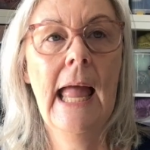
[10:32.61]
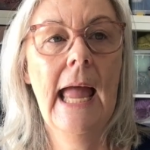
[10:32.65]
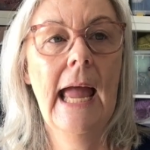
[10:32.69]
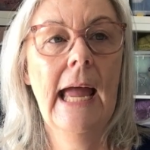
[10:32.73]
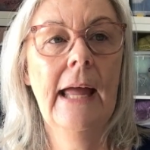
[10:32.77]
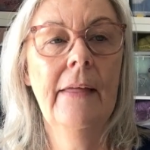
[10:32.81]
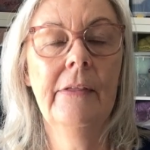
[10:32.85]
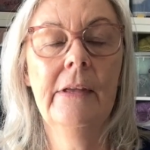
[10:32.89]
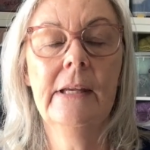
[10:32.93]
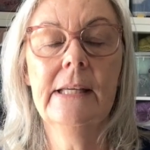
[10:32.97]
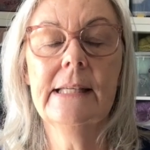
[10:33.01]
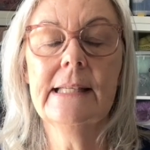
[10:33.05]

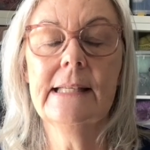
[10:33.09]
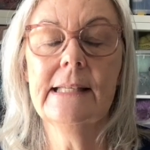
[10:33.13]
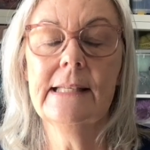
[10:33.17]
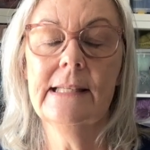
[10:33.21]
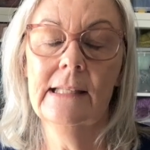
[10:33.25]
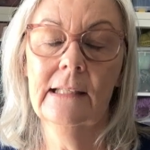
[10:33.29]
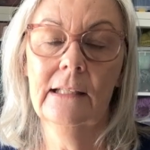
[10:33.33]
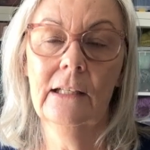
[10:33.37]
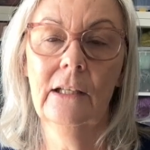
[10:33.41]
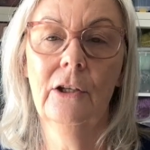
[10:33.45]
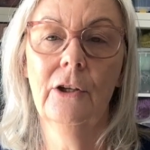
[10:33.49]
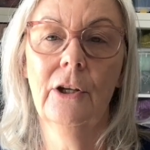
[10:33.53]
and there's
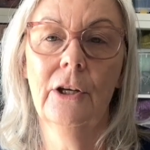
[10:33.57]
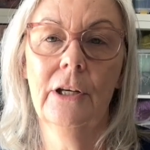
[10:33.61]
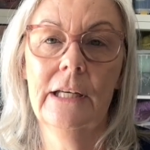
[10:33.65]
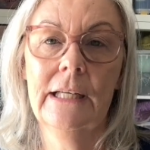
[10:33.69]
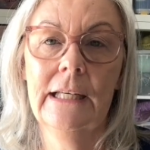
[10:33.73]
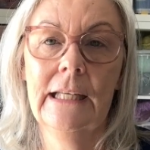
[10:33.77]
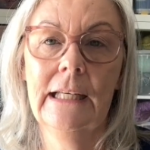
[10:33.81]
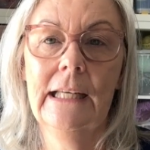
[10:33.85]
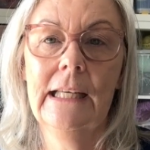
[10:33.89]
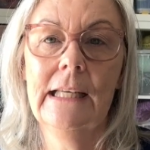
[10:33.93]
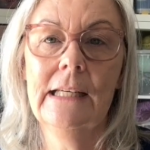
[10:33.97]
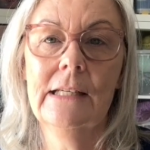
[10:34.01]
still a lot of
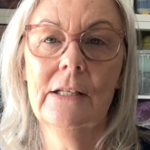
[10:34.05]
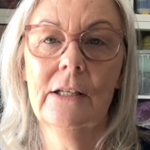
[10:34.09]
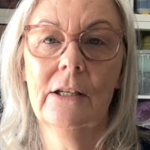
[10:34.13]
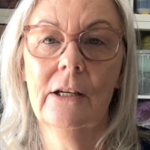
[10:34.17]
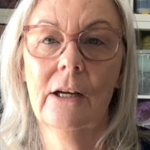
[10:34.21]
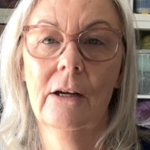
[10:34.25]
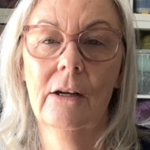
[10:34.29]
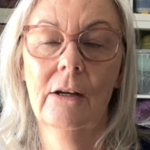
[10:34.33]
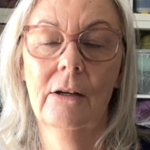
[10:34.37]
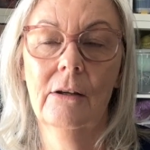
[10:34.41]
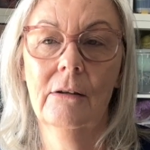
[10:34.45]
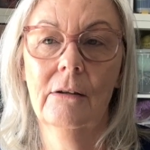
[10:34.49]
knitting to
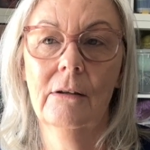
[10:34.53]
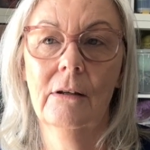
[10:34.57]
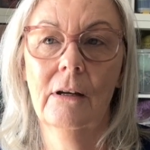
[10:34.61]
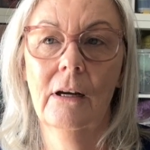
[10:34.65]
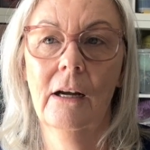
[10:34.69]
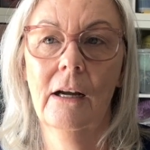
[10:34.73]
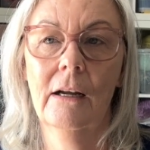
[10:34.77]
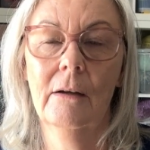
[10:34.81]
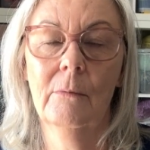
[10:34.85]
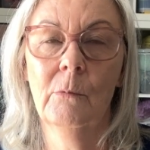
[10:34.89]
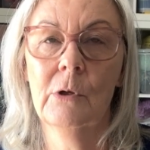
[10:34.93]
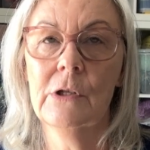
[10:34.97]
go.
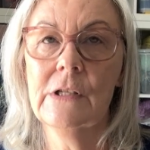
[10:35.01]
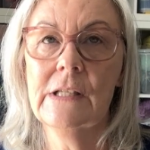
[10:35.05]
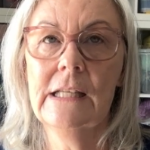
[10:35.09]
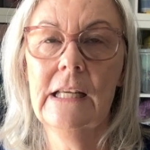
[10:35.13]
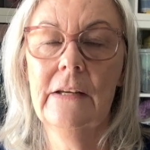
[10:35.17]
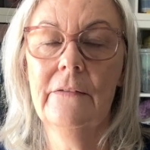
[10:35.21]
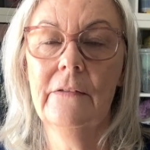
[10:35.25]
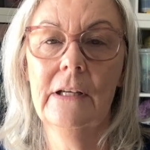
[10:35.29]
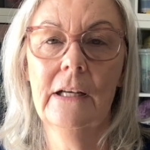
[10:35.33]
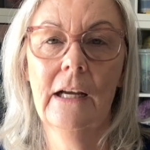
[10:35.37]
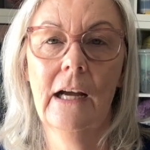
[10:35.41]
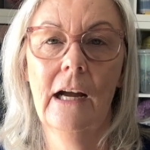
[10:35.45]
I wasn't
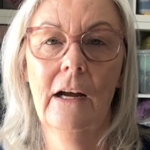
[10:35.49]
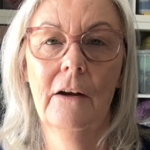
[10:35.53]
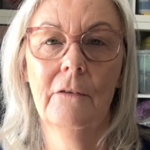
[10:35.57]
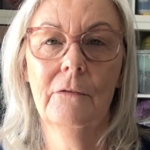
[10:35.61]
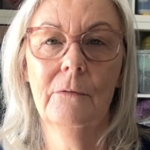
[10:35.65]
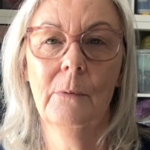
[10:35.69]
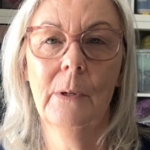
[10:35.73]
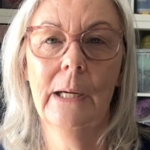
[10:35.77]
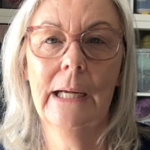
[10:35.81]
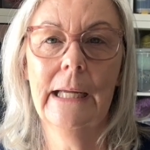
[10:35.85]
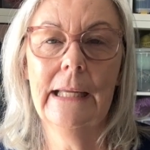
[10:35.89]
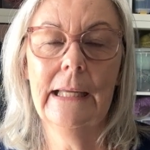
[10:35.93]
even
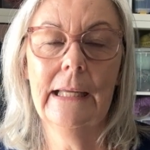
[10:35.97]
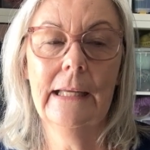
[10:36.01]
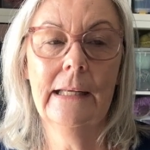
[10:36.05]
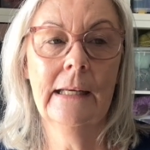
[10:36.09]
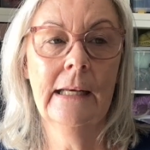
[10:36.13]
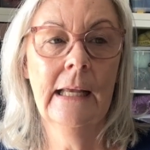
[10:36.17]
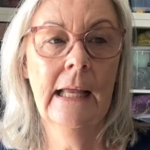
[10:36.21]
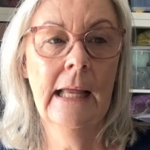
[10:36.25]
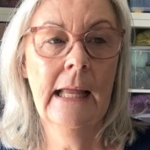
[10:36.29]
halfway yet.